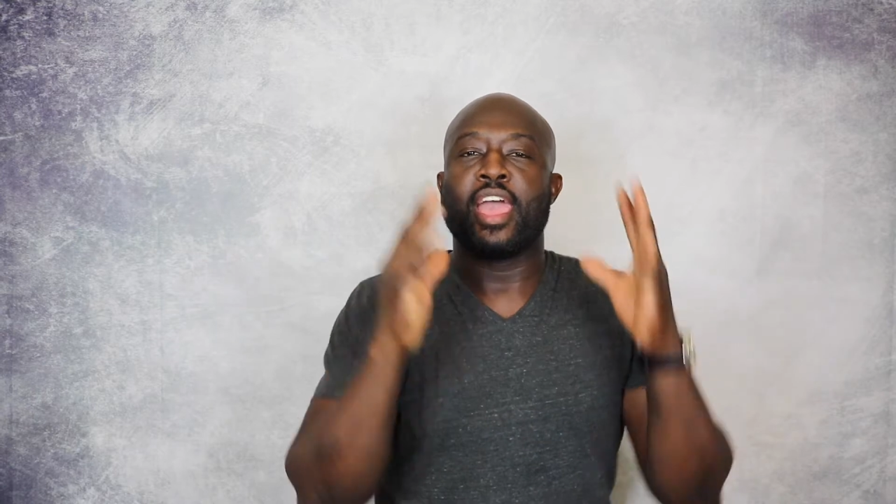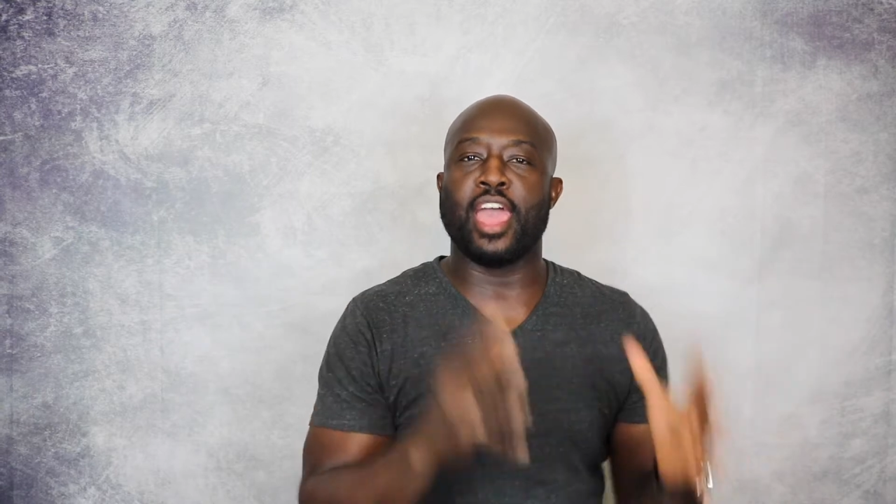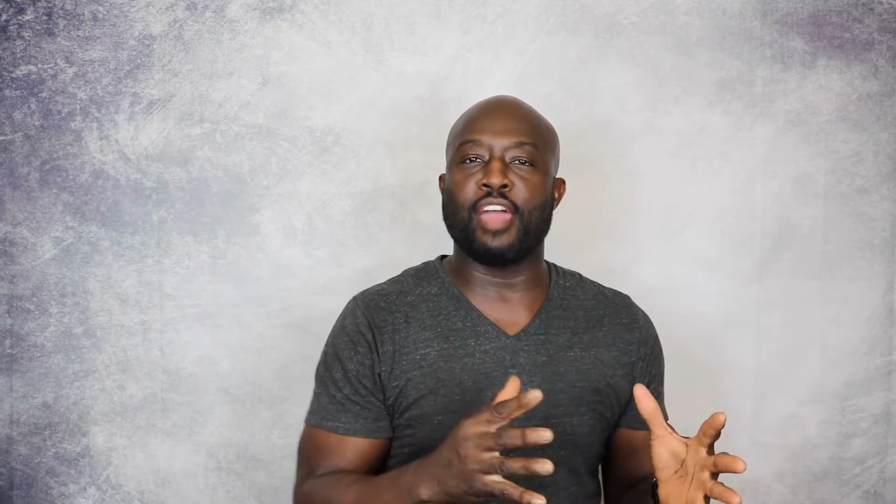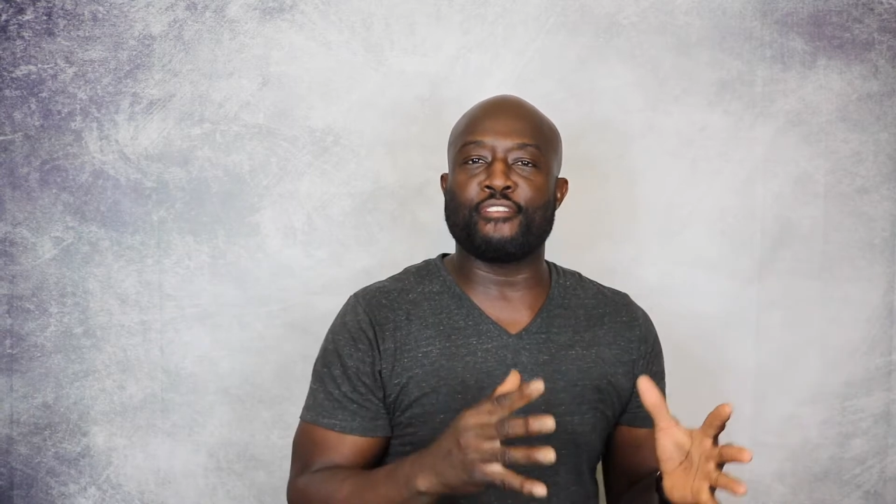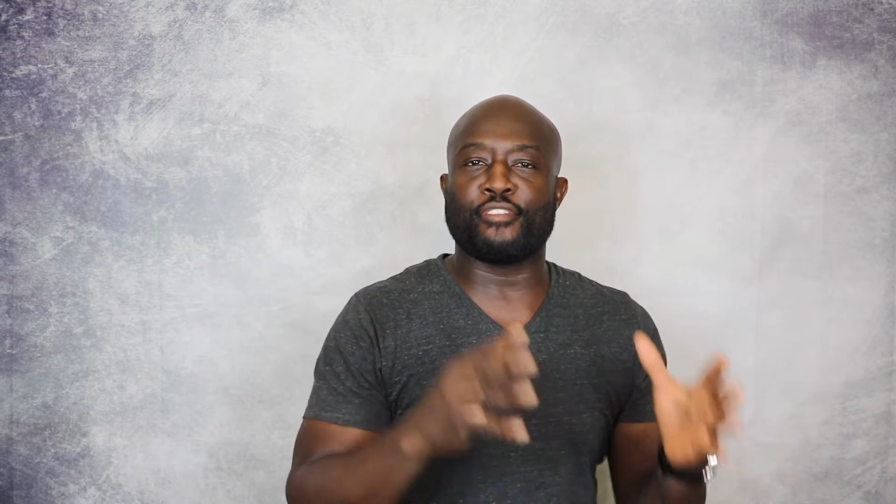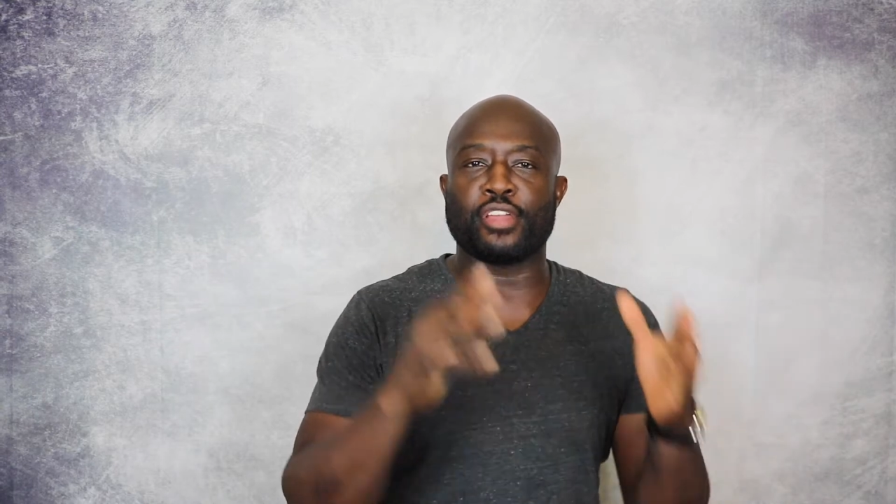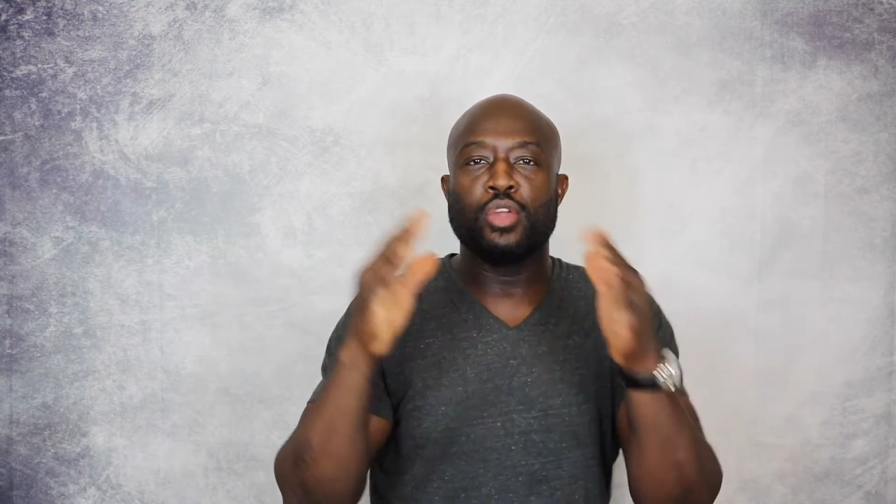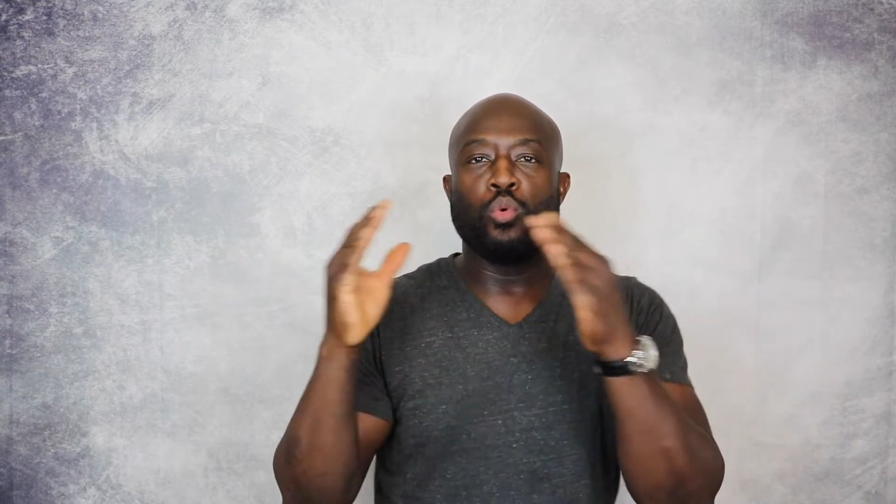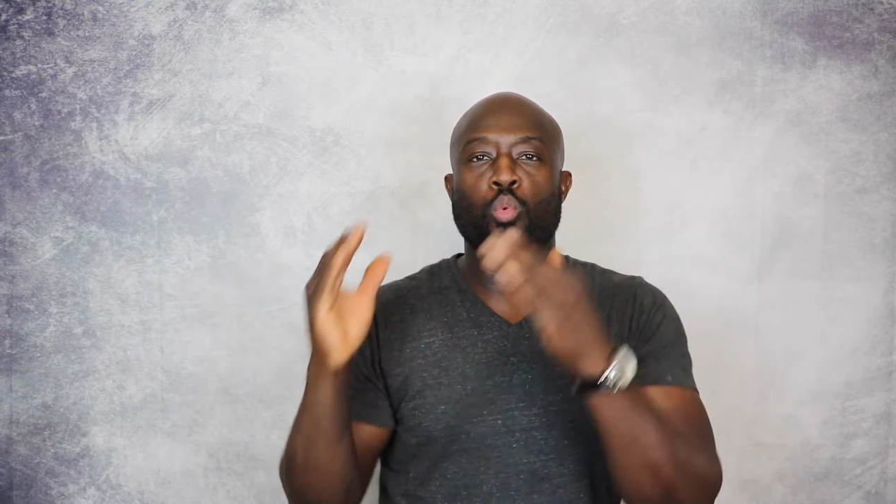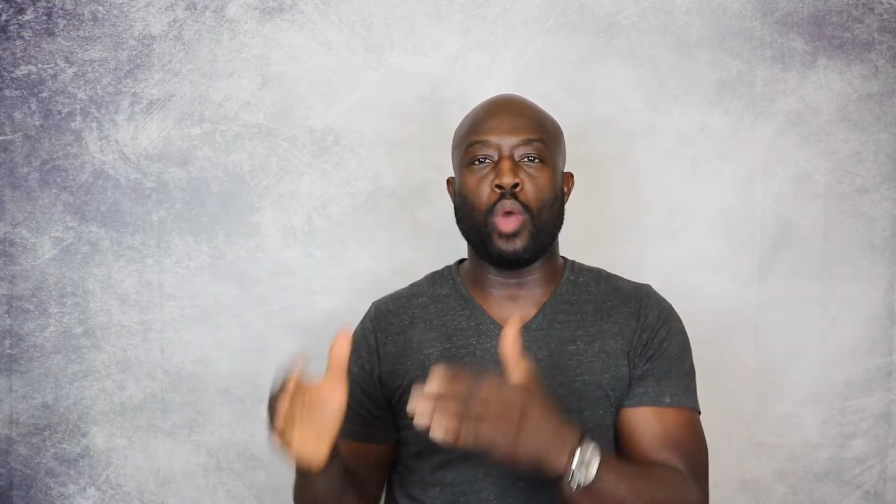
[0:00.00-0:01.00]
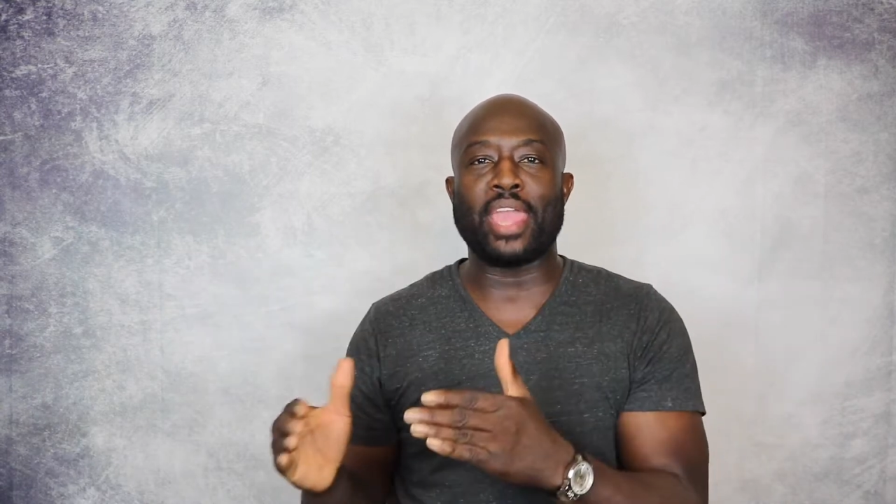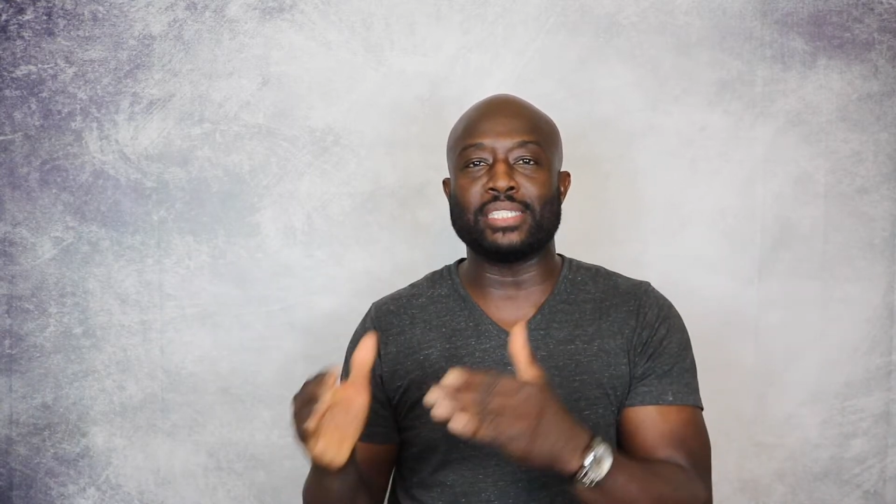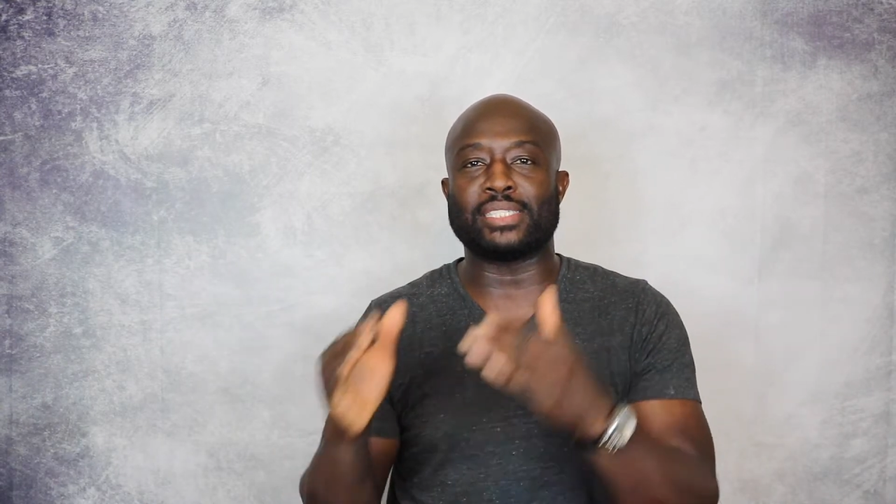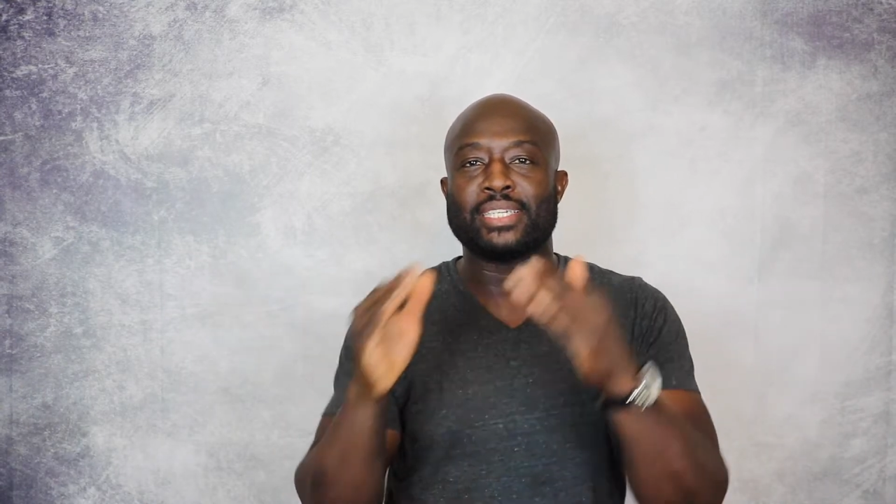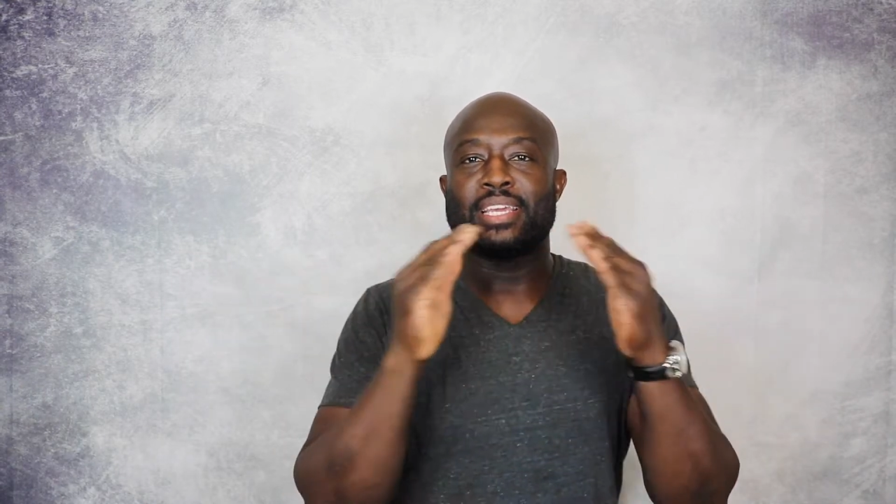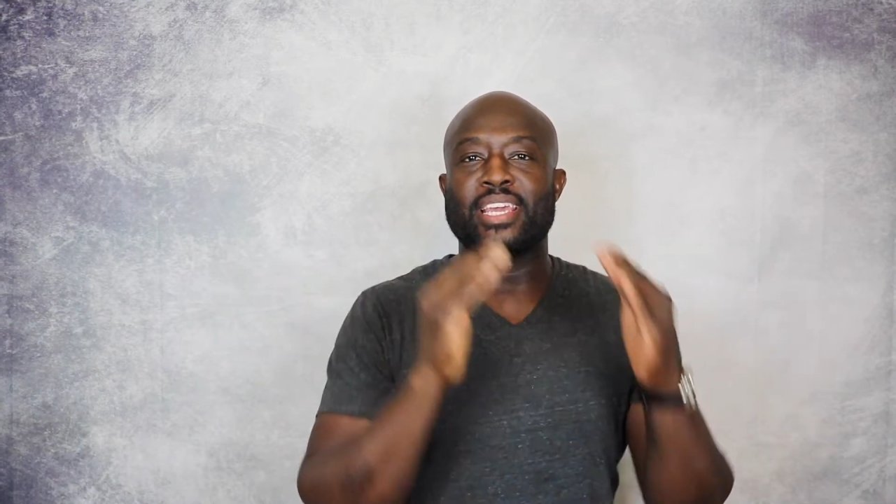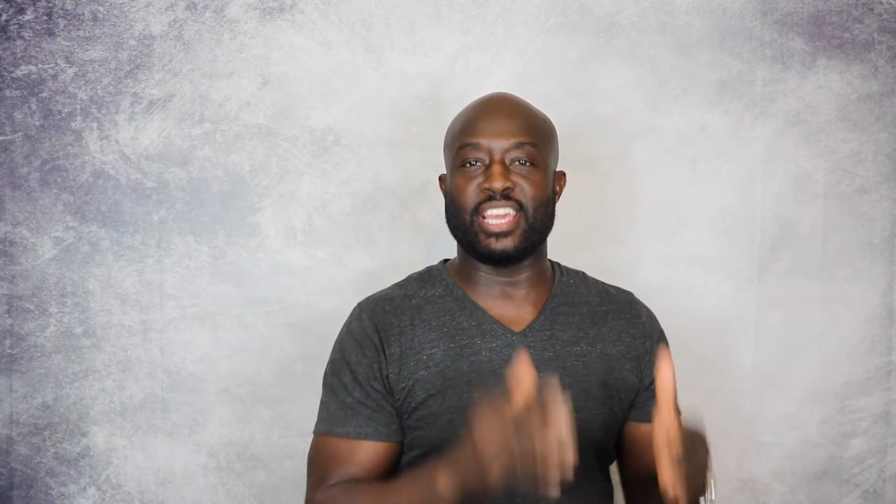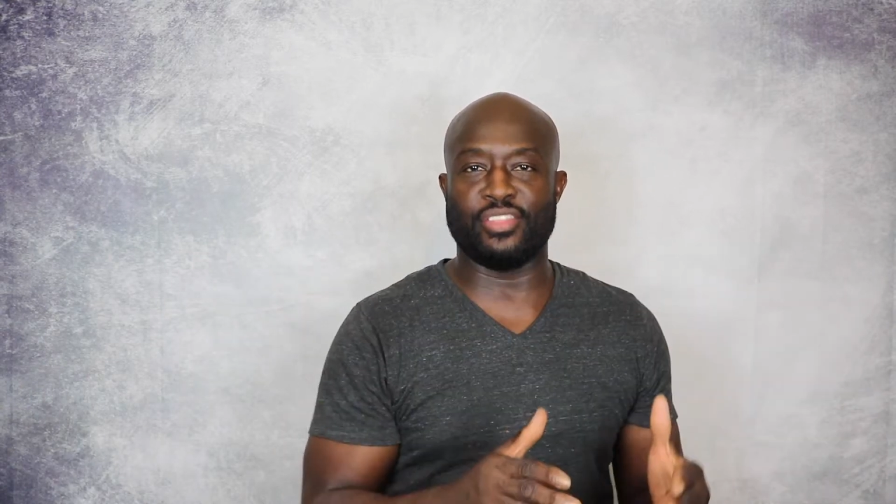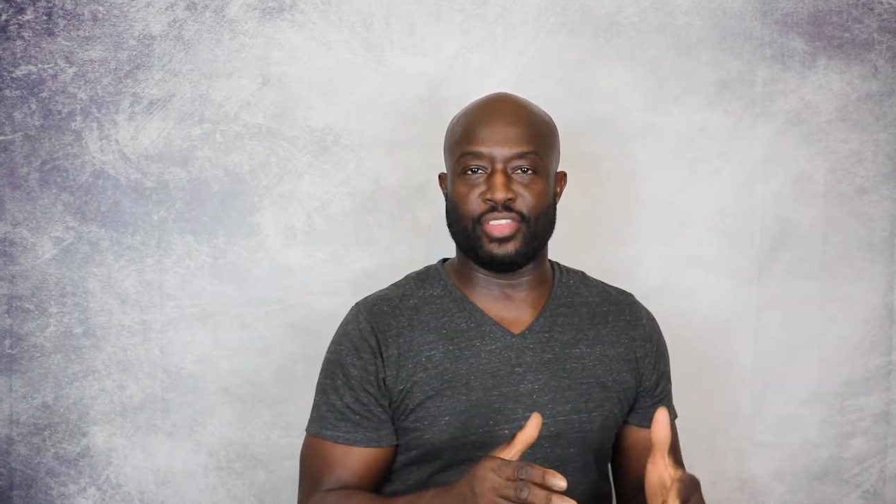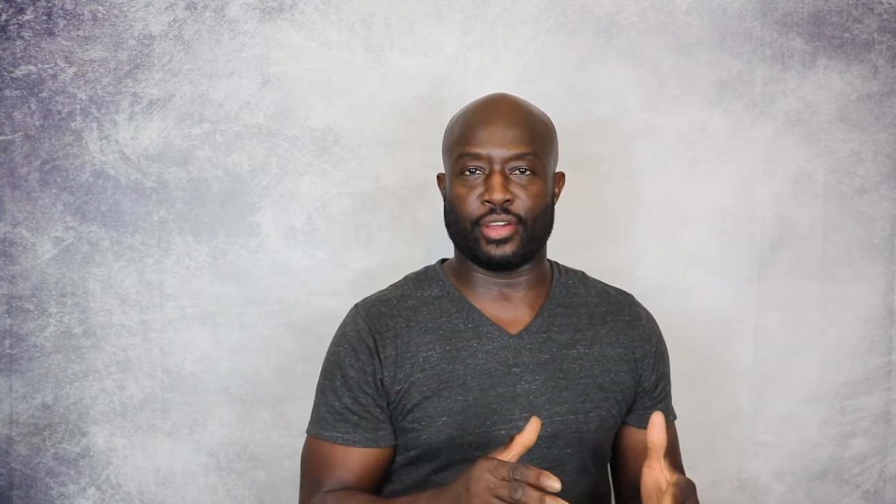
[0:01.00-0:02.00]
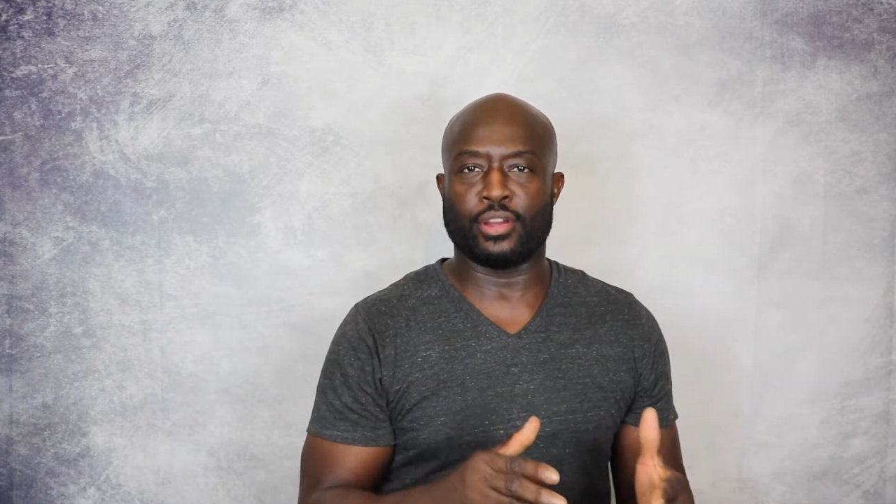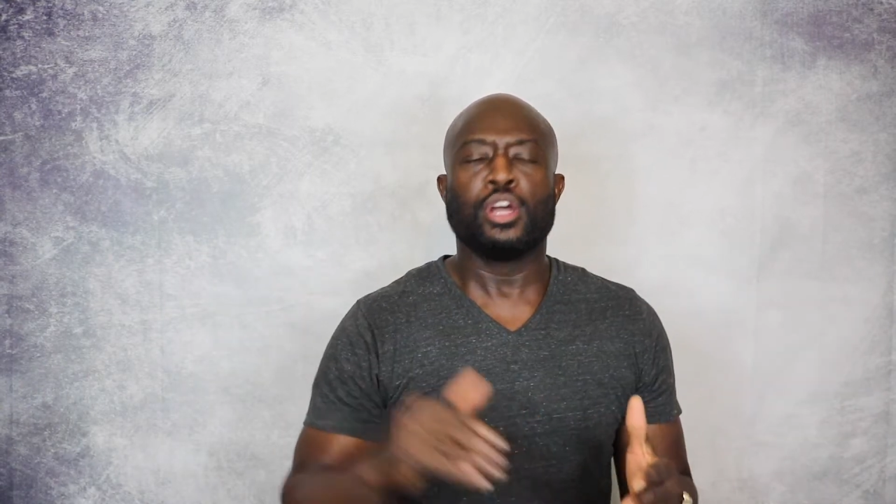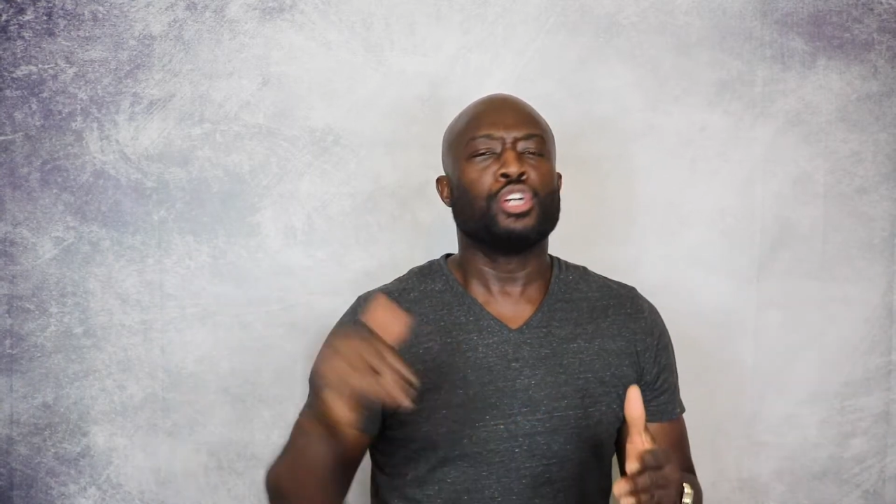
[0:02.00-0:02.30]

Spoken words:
every weight in there.